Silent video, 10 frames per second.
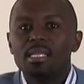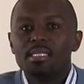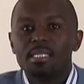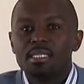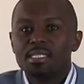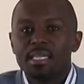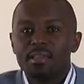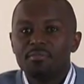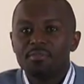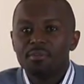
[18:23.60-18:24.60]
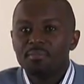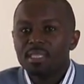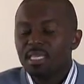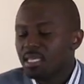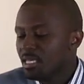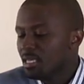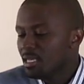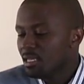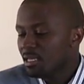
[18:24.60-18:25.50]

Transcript: Data taken from the